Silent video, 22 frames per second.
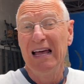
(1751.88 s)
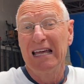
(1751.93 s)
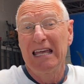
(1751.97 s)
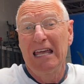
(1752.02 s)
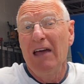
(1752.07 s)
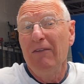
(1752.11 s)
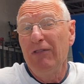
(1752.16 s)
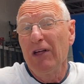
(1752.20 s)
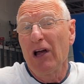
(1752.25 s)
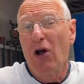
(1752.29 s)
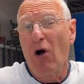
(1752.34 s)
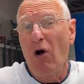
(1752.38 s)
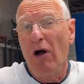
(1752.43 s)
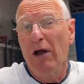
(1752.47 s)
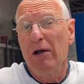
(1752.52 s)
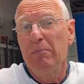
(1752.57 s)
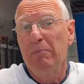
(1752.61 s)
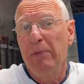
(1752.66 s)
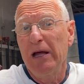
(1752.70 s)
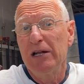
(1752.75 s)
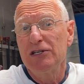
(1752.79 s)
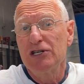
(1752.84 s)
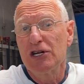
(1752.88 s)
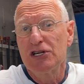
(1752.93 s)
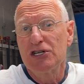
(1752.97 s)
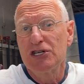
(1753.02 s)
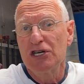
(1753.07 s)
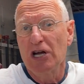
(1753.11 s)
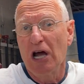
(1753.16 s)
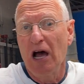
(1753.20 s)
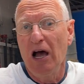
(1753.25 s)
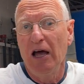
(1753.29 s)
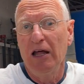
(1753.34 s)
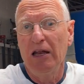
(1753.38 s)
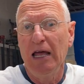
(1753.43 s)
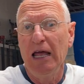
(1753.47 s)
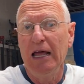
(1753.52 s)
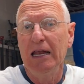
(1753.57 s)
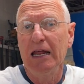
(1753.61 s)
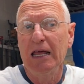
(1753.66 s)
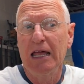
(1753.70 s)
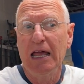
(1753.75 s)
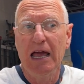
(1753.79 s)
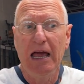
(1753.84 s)
give the garden bench a shot,
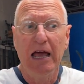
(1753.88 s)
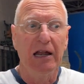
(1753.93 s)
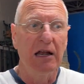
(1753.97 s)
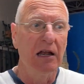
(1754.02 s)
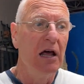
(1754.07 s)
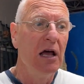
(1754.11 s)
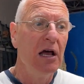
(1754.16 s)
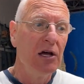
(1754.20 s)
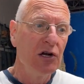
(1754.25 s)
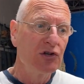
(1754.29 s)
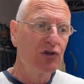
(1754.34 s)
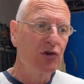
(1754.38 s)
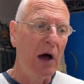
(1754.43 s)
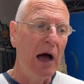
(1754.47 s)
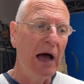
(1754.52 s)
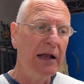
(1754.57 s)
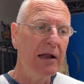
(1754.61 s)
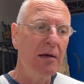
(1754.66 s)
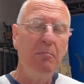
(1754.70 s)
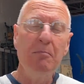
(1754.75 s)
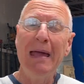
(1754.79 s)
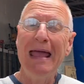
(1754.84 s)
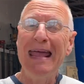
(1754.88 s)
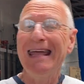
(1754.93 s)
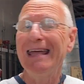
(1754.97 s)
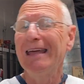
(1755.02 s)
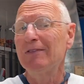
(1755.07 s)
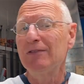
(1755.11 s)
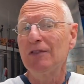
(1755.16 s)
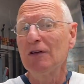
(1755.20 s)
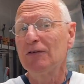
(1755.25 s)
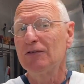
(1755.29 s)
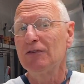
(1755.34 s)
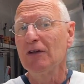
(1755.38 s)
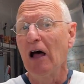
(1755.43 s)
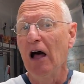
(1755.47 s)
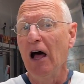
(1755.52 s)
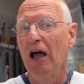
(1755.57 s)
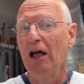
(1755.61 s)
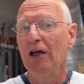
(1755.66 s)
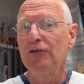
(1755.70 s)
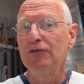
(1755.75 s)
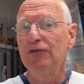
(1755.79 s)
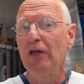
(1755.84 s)
and again, try to make it the
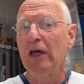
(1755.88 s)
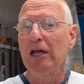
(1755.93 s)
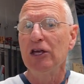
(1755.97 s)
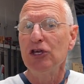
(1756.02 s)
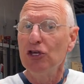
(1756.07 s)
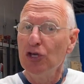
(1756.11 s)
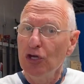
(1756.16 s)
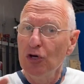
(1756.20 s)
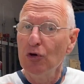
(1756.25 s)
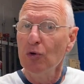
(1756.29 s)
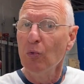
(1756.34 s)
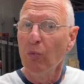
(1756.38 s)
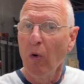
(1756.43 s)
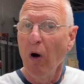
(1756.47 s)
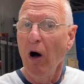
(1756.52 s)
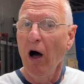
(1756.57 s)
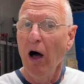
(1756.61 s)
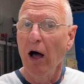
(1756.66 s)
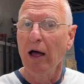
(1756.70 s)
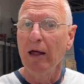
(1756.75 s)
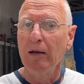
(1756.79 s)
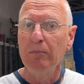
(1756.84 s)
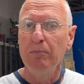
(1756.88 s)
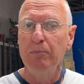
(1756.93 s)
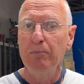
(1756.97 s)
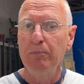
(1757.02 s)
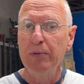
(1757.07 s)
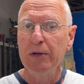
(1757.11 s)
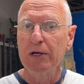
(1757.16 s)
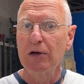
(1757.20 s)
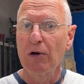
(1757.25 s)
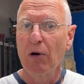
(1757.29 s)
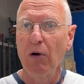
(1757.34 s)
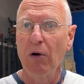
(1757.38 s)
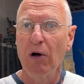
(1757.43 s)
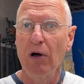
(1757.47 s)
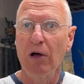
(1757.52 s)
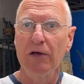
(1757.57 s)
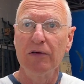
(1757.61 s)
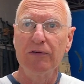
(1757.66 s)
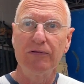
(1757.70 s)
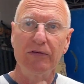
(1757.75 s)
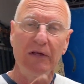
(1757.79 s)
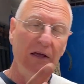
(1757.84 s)
size that you want,
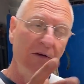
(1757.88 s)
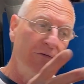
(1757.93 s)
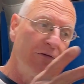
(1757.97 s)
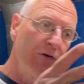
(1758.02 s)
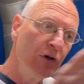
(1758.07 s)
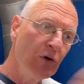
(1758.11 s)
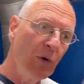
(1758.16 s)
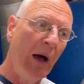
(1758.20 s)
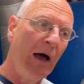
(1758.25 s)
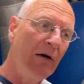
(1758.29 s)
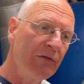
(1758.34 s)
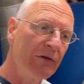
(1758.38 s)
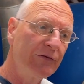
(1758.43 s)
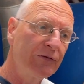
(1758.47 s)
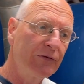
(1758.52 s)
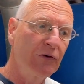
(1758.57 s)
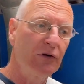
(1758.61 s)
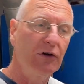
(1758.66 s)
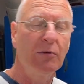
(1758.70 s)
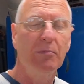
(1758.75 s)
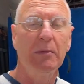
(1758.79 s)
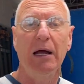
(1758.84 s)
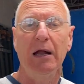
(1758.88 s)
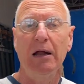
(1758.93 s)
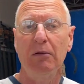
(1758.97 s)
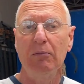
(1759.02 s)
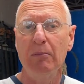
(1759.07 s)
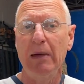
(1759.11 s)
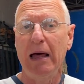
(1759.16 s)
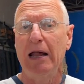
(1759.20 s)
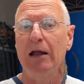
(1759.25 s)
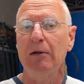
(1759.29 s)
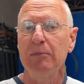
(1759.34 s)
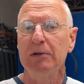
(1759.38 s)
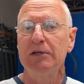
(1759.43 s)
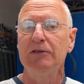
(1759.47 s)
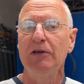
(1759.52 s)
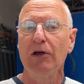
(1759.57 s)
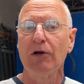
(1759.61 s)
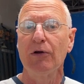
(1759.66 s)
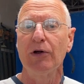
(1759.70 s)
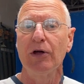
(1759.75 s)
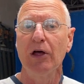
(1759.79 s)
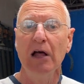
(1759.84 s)
because if you have a certain amount of
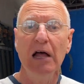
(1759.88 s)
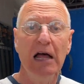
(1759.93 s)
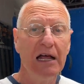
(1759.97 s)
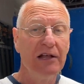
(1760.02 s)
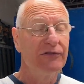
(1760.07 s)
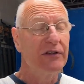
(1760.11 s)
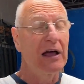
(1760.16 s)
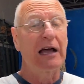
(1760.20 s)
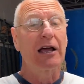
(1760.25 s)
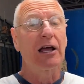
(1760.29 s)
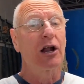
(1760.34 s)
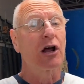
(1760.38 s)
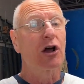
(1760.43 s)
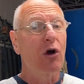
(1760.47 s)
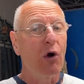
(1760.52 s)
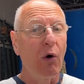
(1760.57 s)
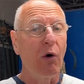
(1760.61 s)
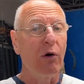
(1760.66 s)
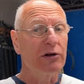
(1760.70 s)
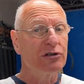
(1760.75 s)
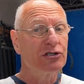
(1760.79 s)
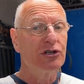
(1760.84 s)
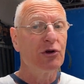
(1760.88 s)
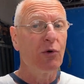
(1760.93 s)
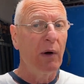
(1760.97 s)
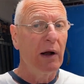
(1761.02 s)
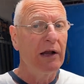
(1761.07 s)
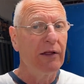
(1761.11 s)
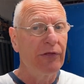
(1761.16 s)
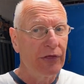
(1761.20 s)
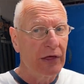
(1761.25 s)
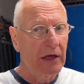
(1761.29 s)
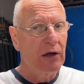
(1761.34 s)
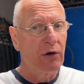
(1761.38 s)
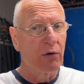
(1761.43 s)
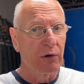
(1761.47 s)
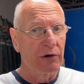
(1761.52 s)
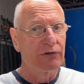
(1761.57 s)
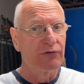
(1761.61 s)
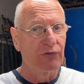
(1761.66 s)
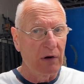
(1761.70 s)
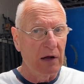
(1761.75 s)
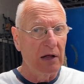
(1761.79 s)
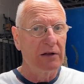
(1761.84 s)
material, it's not going to cost you anything, or
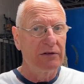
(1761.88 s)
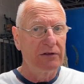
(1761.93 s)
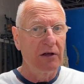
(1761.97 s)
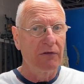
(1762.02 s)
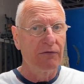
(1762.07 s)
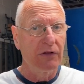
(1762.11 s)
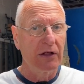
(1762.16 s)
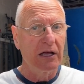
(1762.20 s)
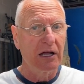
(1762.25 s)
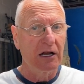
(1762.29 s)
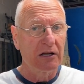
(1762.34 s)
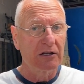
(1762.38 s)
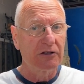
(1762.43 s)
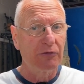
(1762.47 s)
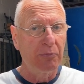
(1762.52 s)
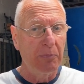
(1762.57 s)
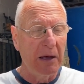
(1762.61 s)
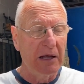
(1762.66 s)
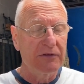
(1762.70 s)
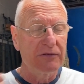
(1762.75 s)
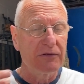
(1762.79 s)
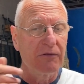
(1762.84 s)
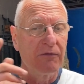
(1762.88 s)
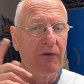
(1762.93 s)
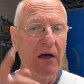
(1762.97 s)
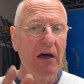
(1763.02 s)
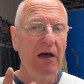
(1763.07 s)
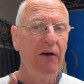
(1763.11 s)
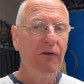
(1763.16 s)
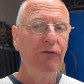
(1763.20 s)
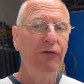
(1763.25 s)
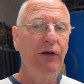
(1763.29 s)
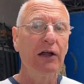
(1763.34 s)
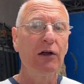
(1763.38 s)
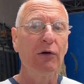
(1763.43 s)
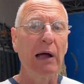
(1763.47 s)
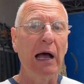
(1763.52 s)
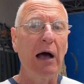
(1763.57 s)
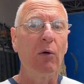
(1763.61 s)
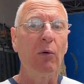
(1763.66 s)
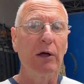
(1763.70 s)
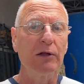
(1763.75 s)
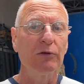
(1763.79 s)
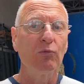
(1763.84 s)
it's relatively inexpensive. Figure
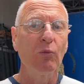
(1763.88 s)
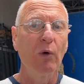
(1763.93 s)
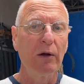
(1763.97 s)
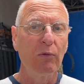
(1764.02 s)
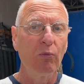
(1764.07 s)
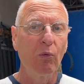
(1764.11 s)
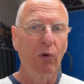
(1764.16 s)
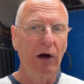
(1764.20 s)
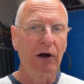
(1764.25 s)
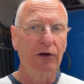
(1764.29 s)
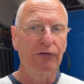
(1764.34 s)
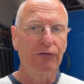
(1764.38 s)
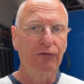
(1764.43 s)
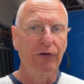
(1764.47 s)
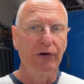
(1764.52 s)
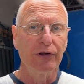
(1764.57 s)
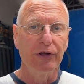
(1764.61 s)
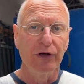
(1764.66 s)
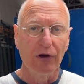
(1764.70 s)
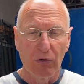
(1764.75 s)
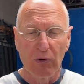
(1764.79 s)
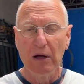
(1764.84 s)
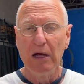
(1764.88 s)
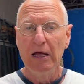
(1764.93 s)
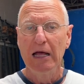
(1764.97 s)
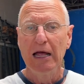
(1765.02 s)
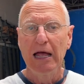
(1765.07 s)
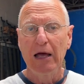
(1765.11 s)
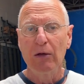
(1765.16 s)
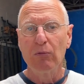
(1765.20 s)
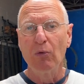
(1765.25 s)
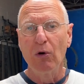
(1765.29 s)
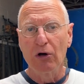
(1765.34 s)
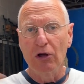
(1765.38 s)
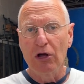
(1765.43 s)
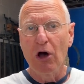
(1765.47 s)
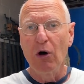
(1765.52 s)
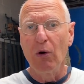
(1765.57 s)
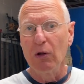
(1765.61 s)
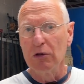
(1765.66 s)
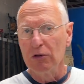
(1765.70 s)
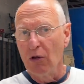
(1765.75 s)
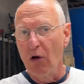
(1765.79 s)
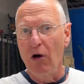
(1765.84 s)
out what works for you, and we'll
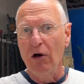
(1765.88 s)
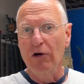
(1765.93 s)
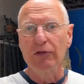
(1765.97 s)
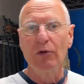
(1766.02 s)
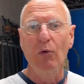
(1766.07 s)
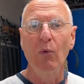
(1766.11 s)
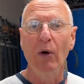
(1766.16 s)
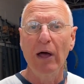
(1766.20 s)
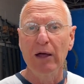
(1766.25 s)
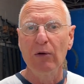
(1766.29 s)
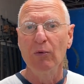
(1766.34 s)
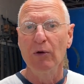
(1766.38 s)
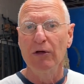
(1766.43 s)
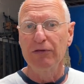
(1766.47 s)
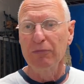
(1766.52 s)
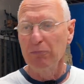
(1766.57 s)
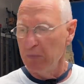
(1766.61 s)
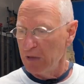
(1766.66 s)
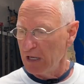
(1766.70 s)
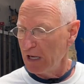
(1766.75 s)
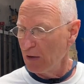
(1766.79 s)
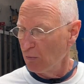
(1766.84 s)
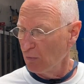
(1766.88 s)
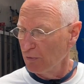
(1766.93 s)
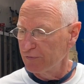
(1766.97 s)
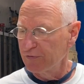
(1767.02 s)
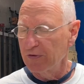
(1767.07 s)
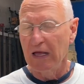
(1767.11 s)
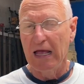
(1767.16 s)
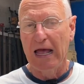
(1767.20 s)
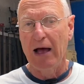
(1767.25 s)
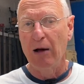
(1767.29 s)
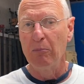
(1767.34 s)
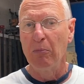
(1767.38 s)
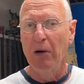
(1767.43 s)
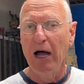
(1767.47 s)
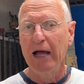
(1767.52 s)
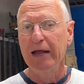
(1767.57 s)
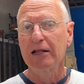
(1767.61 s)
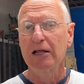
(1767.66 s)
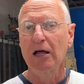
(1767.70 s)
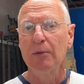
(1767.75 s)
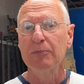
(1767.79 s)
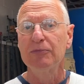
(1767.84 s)
go along the way with me, and we'll see how
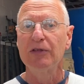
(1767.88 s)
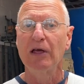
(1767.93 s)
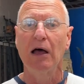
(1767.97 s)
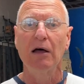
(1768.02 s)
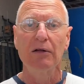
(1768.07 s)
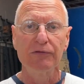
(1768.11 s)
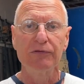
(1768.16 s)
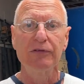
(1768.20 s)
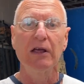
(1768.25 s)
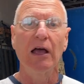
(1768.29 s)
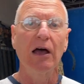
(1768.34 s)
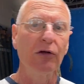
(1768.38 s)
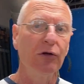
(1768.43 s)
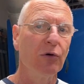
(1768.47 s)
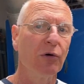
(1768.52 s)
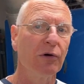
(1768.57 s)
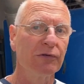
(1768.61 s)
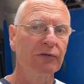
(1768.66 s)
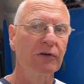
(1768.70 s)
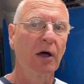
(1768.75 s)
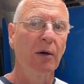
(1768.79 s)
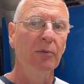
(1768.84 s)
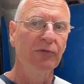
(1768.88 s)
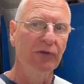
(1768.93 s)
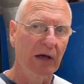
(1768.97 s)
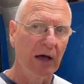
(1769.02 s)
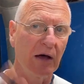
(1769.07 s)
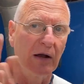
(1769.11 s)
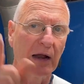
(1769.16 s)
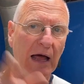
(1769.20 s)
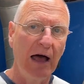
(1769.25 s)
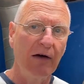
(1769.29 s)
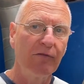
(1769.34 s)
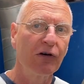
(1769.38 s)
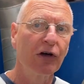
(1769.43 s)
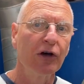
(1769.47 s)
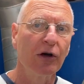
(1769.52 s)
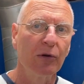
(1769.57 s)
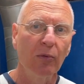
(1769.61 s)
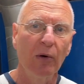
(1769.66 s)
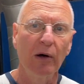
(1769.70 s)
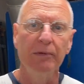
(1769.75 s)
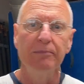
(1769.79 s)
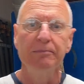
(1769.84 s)
mine comes out and see how yours comes out. Have a
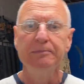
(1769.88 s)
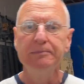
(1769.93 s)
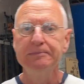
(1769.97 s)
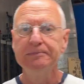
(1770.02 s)
good one.